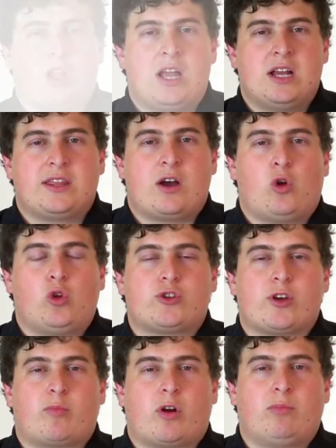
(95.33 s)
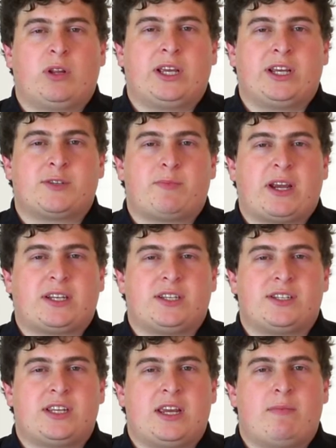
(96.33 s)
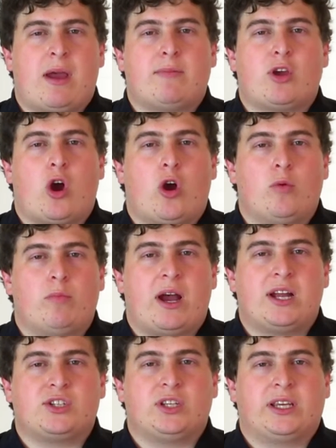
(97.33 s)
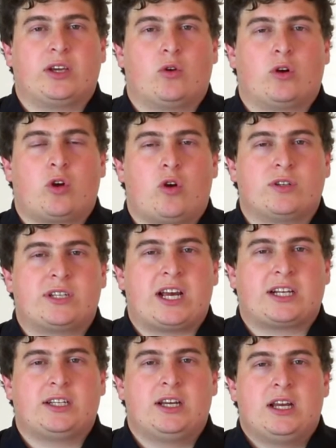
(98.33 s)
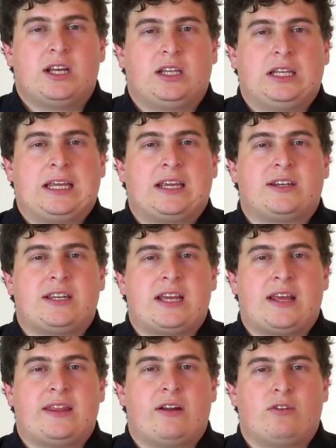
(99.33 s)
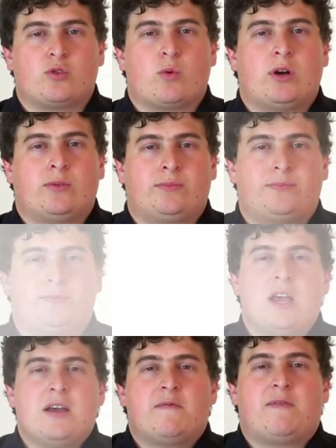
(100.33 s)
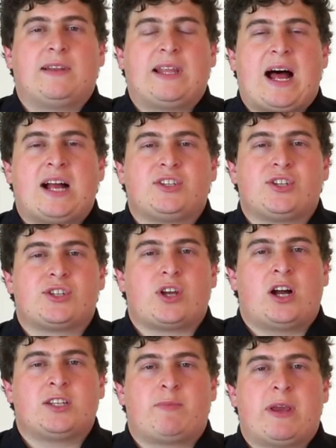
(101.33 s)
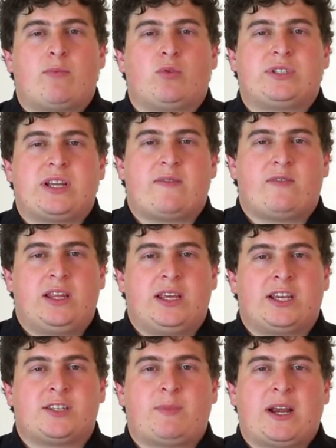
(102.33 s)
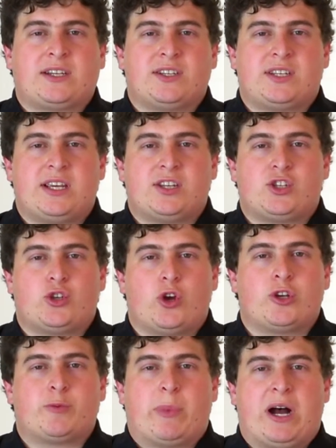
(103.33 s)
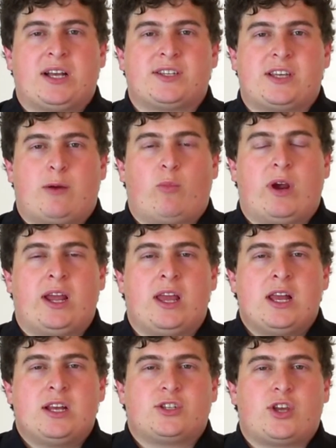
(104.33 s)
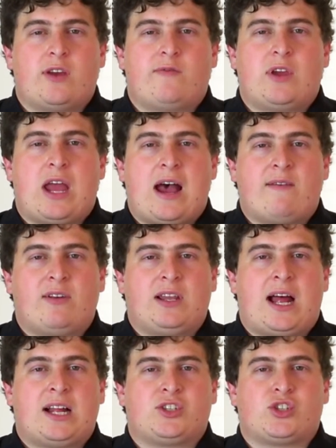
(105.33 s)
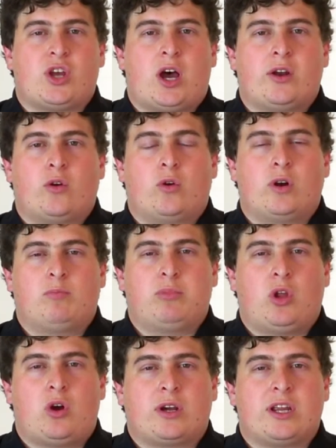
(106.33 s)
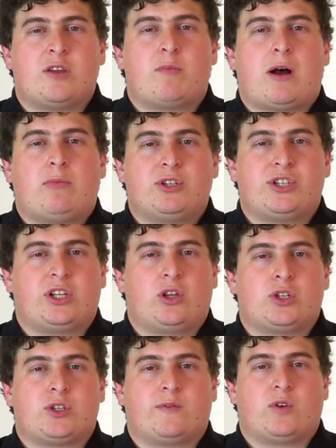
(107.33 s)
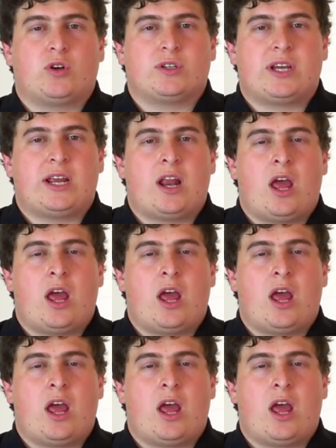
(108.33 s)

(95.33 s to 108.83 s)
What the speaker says: They'll also probably expect to see maybe a homepage link or a contact link down there as well. For larger sites, people definitely expect to see a search bar somewhere. So if you have a large site or a blog and you're publishing lots of content,